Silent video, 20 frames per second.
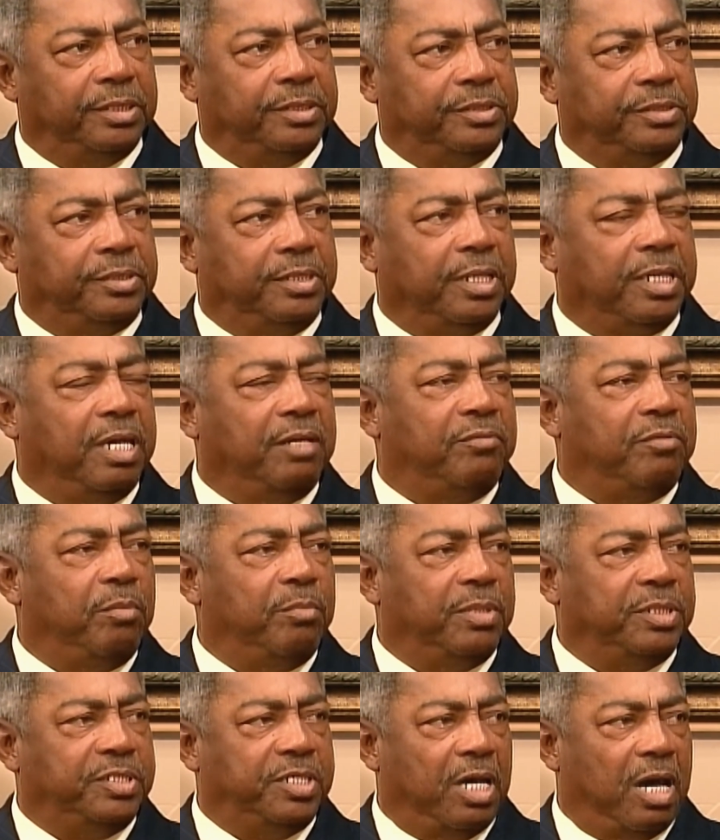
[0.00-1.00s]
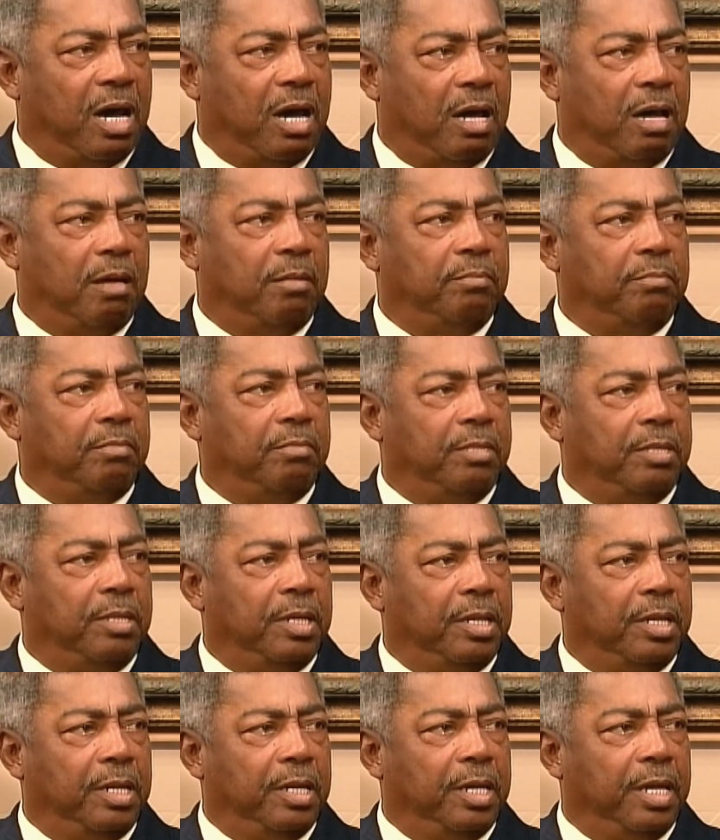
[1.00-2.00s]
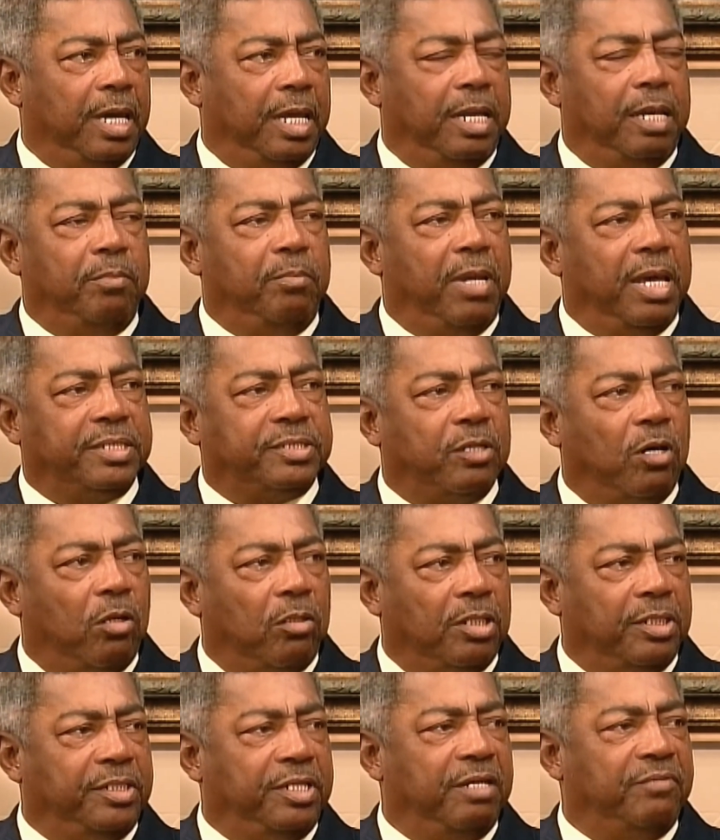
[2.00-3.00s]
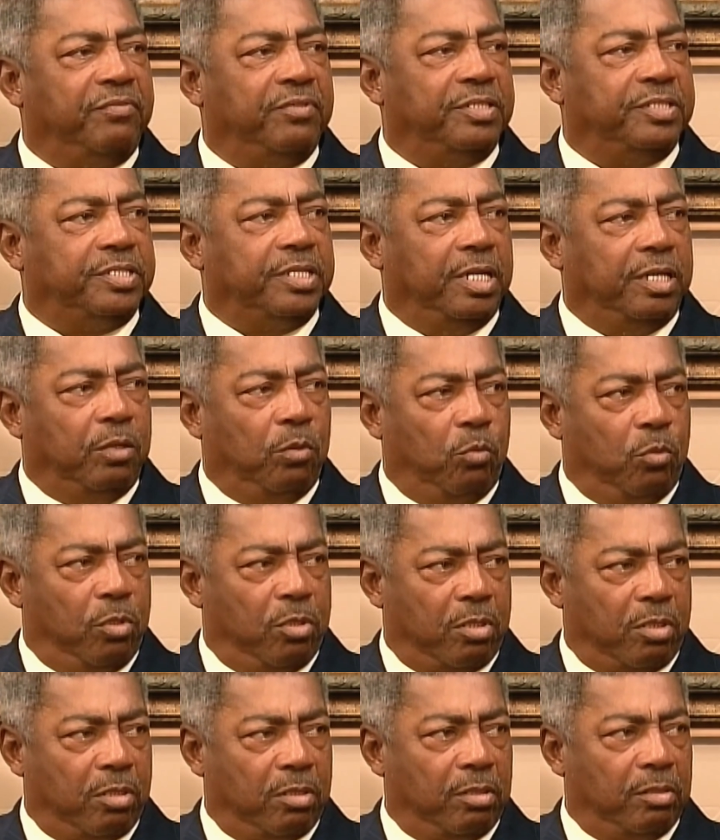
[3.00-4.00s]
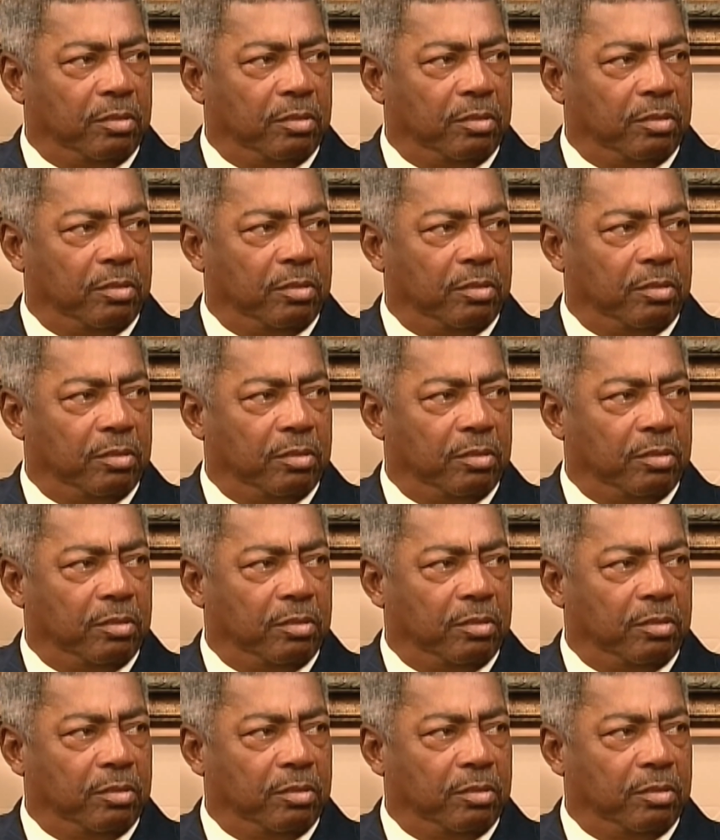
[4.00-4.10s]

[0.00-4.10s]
to give them a job. Mm-hmm. And it makes all the difference in the world.